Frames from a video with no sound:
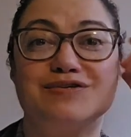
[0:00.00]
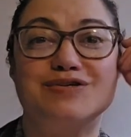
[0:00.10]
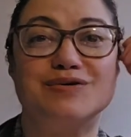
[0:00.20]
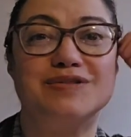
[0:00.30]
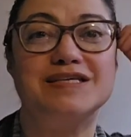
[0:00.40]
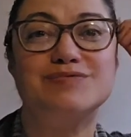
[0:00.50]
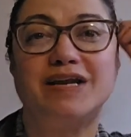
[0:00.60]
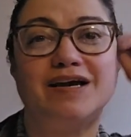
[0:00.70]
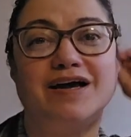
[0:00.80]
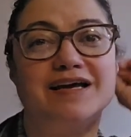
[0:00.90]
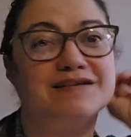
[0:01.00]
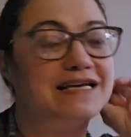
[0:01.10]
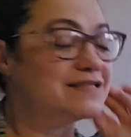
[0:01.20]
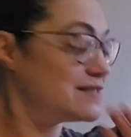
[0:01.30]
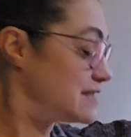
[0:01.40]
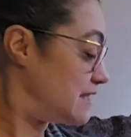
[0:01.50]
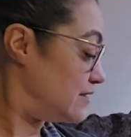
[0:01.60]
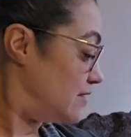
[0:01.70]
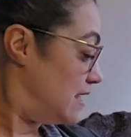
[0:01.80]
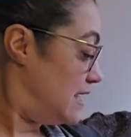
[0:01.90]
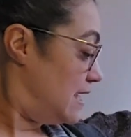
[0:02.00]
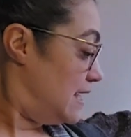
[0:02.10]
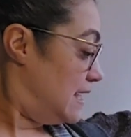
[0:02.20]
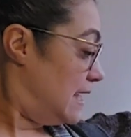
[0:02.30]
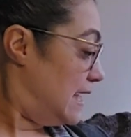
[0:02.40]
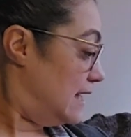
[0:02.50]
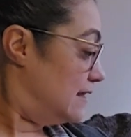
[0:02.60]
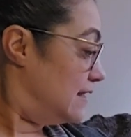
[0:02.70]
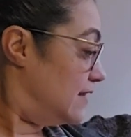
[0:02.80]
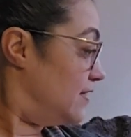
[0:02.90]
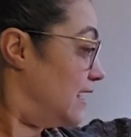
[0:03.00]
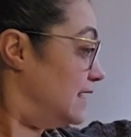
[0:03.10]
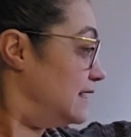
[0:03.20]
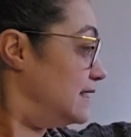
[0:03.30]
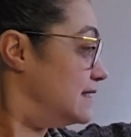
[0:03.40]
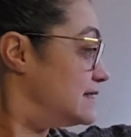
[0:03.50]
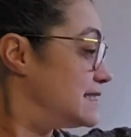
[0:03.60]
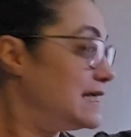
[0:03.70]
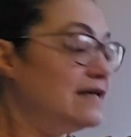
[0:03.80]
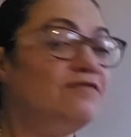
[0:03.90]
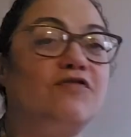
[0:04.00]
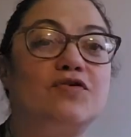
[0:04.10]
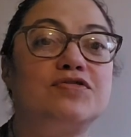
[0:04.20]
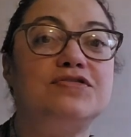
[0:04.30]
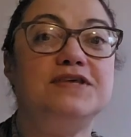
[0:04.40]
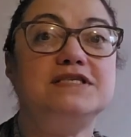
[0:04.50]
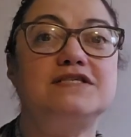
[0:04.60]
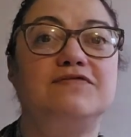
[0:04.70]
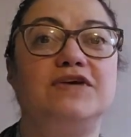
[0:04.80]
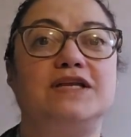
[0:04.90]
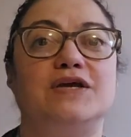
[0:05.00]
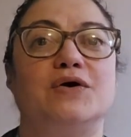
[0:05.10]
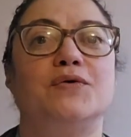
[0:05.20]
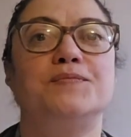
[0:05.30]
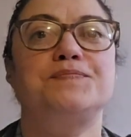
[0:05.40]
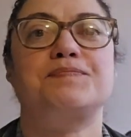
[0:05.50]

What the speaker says: So this one I got as a steal. And that is it for this video.